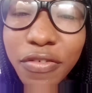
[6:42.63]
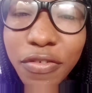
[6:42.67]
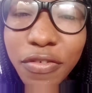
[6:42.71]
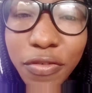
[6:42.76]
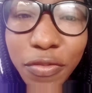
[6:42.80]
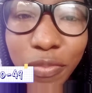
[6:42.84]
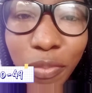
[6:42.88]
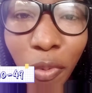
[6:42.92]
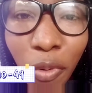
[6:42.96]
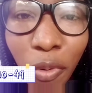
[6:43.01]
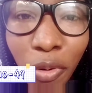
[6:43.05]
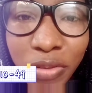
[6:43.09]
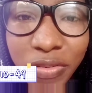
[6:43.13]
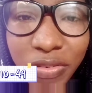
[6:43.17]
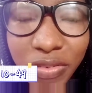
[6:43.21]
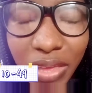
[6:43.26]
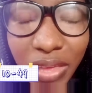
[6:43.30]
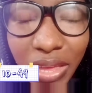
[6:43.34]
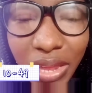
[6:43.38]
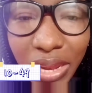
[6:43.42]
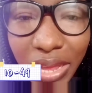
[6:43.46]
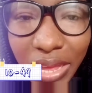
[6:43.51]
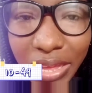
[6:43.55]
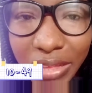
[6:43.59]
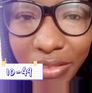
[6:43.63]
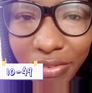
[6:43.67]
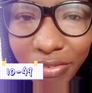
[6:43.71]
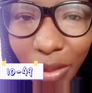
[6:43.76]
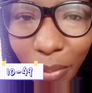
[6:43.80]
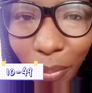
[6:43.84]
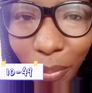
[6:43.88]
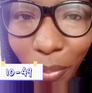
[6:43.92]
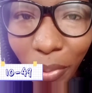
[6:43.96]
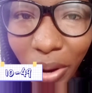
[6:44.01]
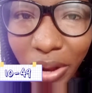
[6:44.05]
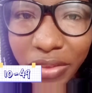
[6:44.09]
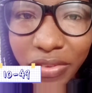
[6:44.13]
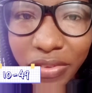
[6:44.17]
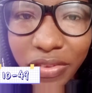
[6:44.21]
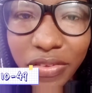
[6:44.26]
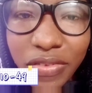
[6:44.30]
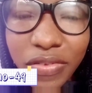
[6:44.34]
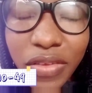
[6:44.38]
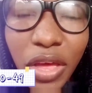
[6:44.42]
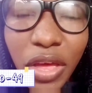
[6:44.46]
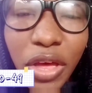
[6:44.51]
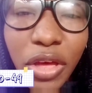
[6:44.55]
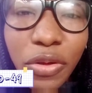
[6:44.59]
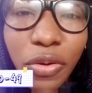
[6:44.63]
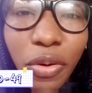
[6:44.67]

small scale enterprises,